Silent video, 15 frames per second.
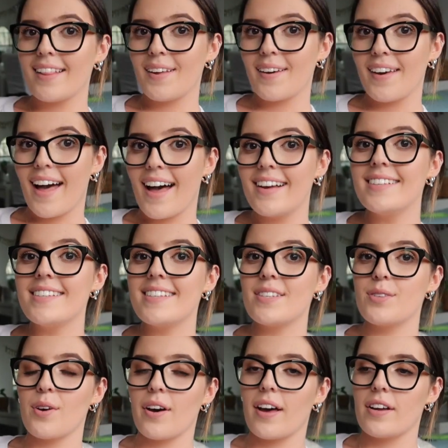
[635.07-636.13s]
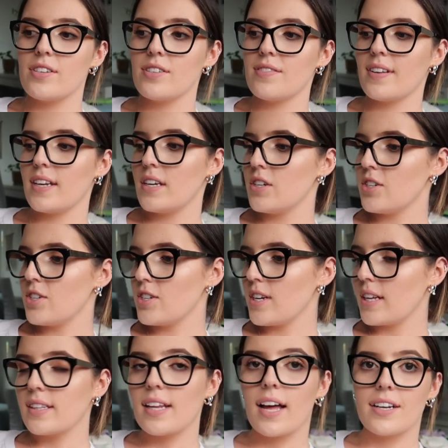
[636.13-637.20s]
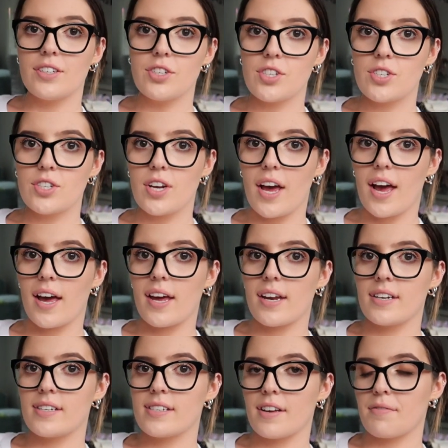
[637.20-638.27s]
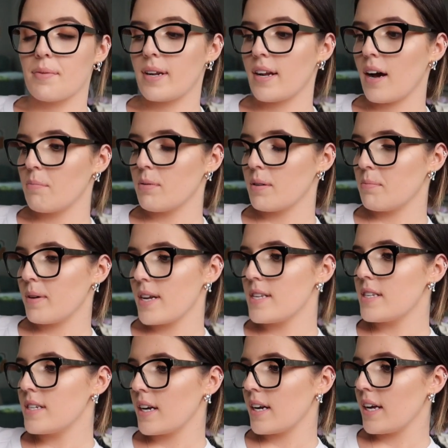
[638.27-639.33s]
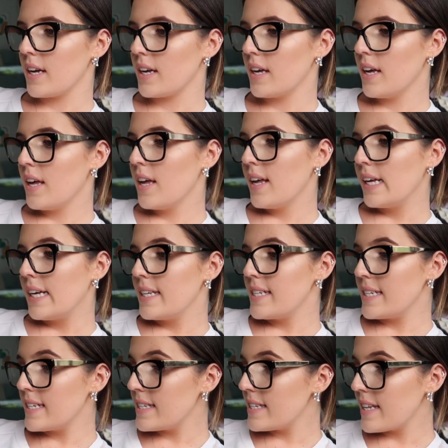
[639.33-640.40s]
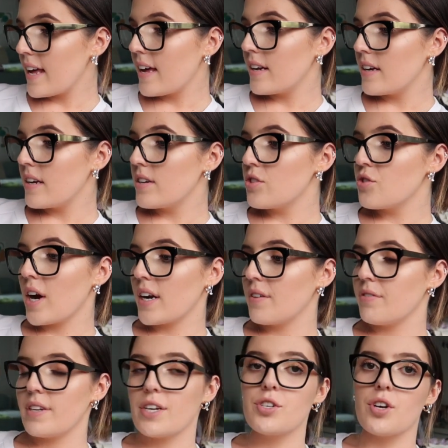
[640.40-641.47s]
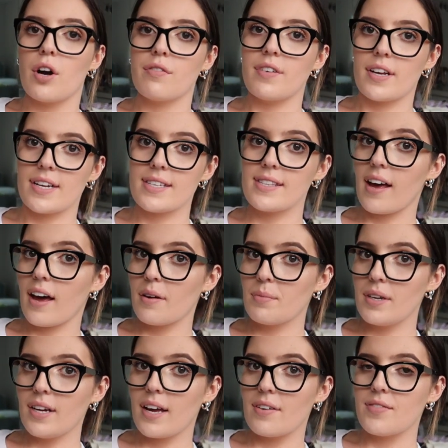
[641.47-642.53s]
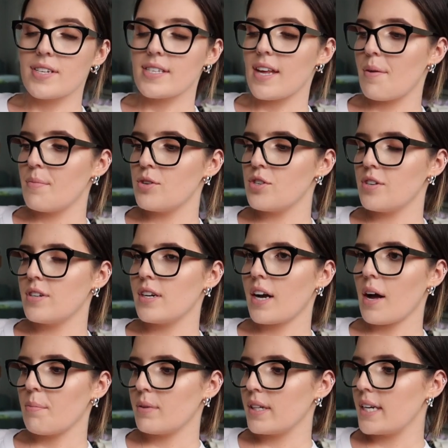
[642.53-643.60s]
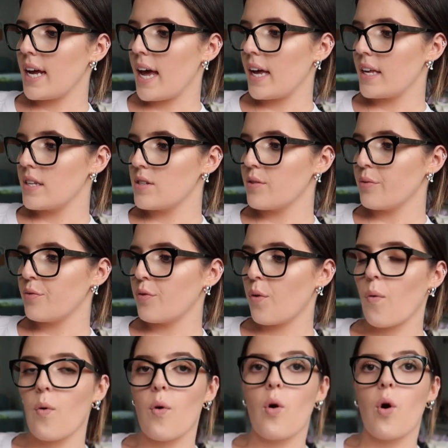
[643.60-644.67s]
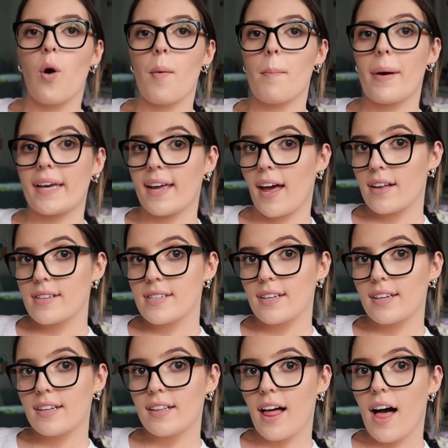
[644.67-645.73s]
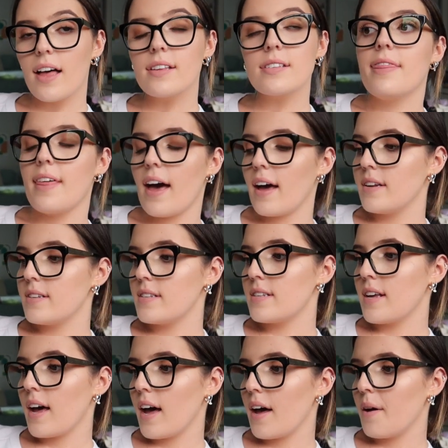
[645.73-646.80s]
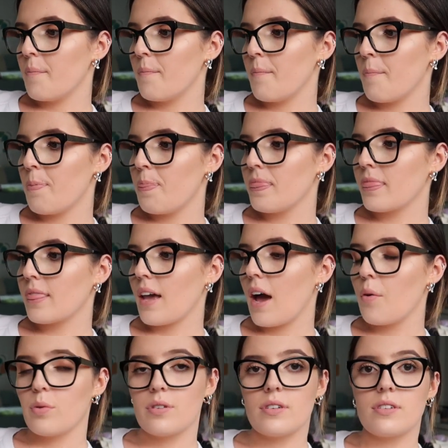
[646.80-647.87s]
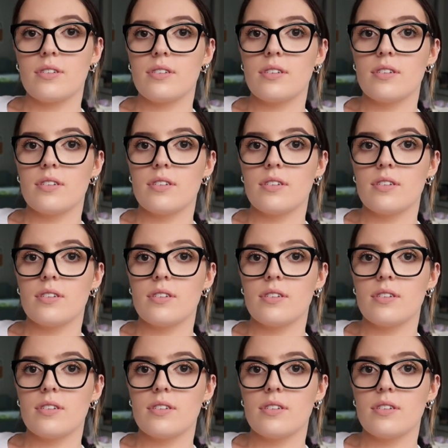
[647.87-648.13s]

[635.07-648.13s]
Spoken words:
Hello guys, so I just finished lunch and I've been up in my study since then trying to finish off an assignment. I have an assignment due in a couple of days for my counseling class that I want